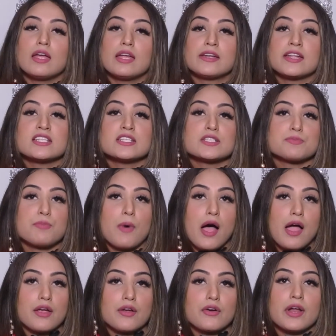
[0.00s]
it
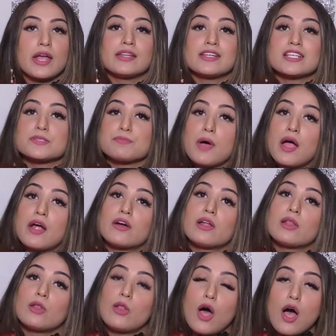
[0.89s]
inspire and
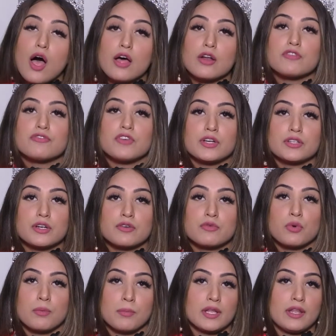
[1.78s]
aspire a lot lot of
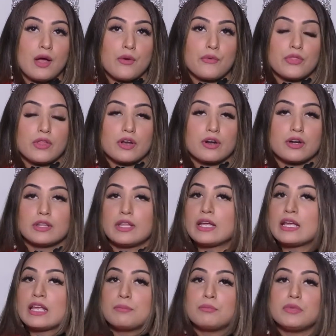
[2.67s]
other women out there.
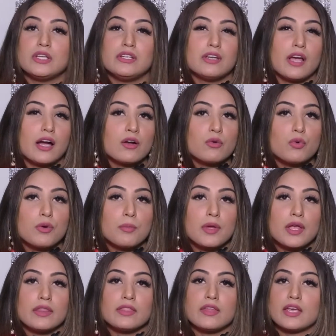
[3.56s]
They can be young
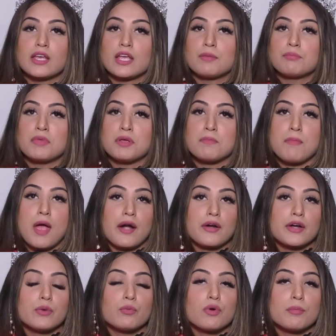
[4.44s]
women, they can be
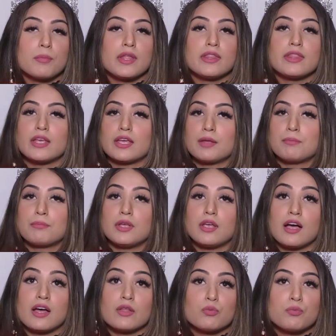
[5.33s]
married women, they can
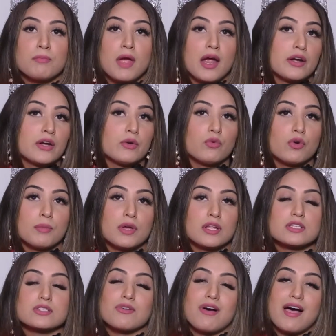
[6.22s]
be unmarried
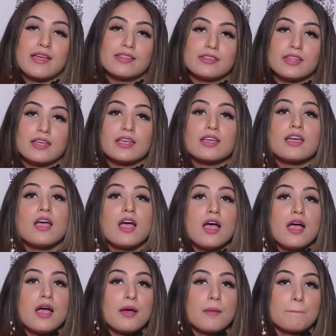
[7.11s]
women. So I think
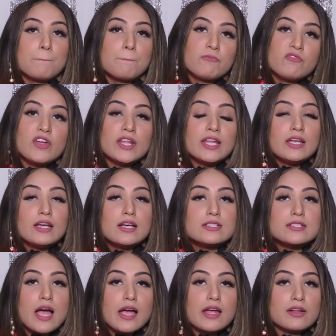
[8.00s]
winning
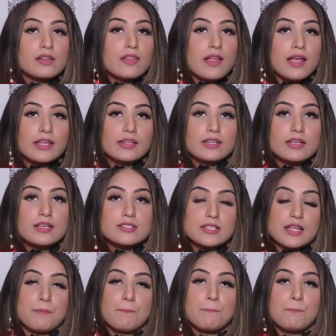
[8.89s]
a title like
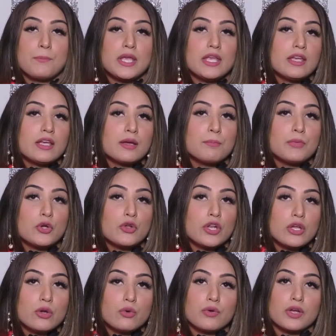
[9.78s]
this and being a
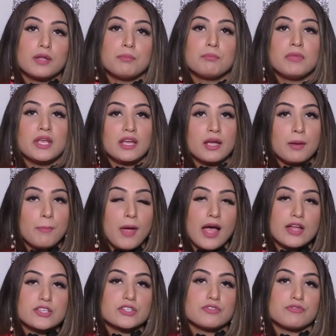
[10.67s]
beauty queen, being a
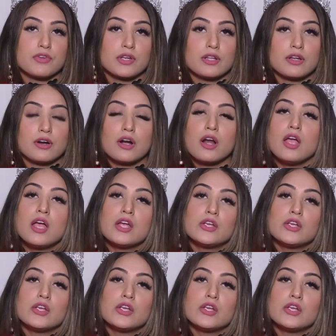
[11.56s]
pageant winner,